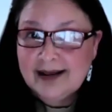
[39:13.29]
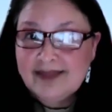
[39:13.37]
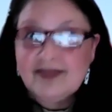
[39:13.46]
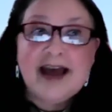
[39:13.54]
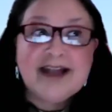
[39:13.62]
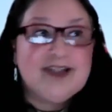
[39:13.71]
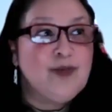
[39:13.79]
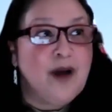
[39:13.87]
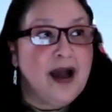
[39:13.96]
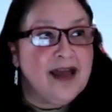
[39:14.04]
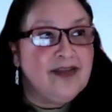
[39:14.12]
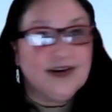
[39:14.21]
That's
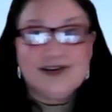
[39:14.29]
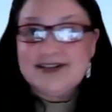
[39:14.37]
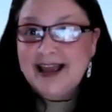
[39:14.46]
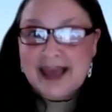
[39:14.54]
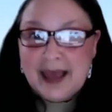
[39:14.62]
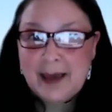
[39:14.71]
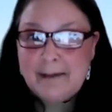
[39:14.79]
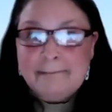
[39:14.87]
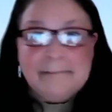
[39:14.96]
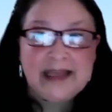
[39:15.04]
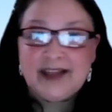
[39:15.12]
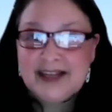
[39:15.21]
why there's like
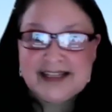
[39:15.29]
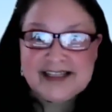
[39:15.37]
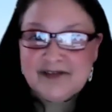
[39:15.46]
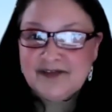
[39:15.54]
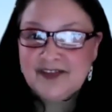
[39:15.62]
millions of